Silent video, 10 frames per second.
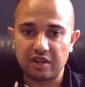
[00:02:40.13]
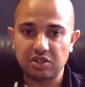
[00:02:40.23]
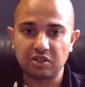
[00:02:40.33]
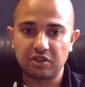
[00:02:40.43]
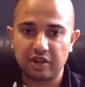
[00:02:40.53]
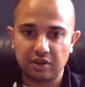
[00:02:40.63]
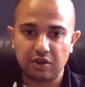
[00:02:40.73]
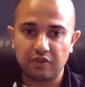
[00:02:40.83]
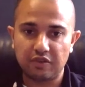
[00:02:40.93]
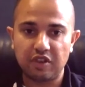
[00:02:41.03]
that initial
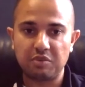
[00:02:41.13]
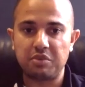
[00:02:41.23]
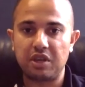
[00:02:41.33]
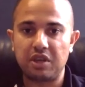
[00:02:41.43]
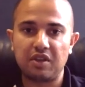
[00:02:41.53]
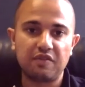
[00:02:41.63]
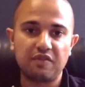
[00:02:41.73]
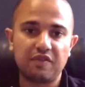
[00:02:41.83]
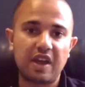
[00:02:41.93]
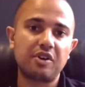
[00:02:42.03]
learning curve could
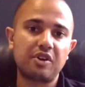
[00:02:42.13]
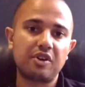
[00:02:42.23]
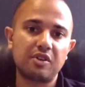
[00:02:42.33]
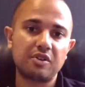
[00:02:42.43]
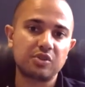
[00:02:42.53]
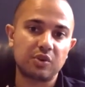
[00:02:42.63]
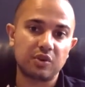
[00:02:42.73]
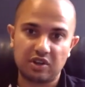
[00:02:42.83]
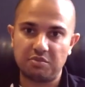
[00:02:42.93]
be $500 or